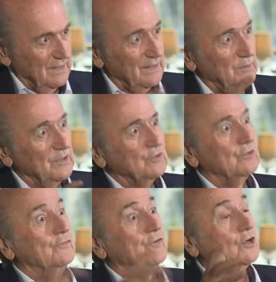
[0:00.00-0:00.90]
the
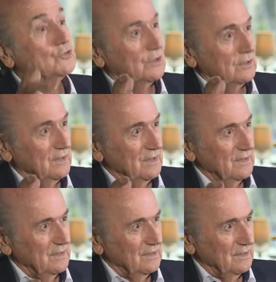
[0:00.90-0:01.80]
image of Russia,
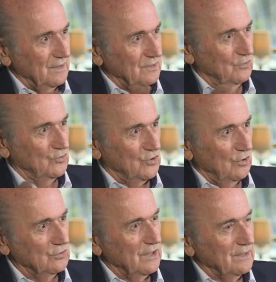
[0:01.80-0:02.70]
to
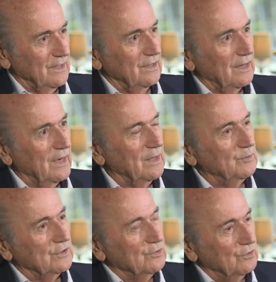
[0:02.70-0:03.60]
show that they are
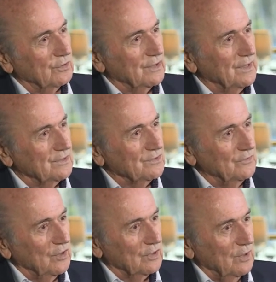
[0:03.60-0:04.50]
able to organize
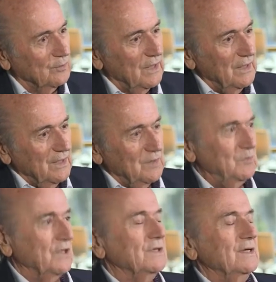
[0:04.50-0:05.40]
the World Cup.
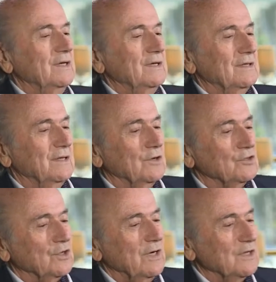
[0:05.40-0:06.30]
But Russia